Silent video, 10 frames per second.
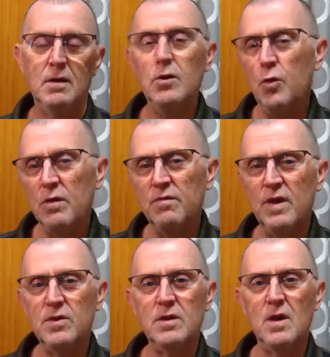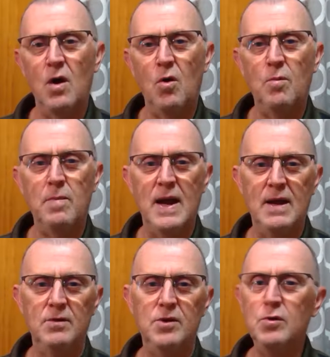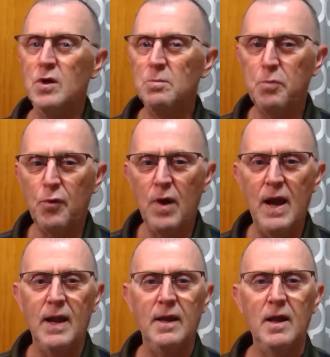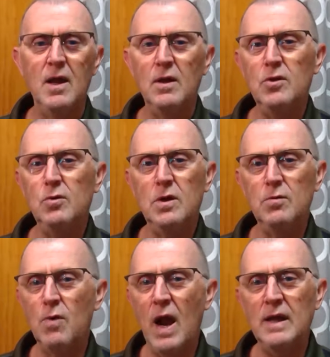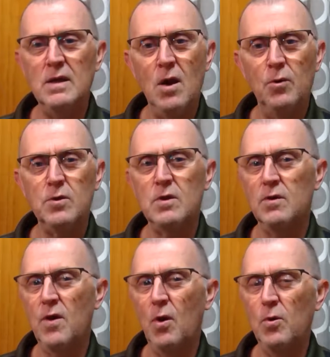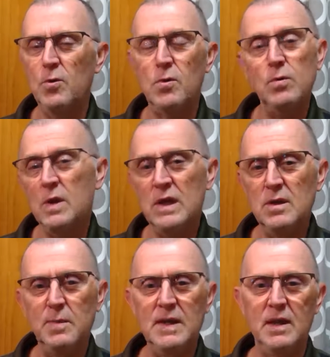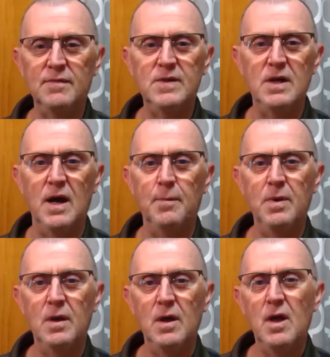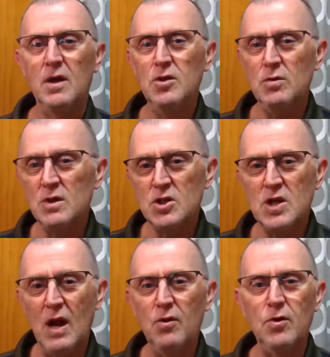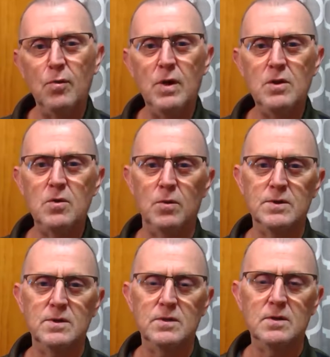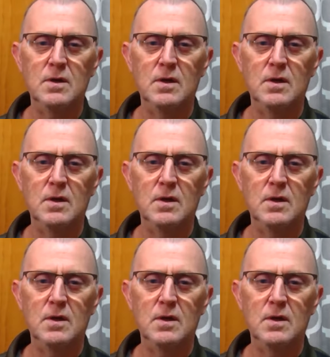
You can visit the homebound. You can pray. You can write notes to those who need to be lifted up. You can share your resources.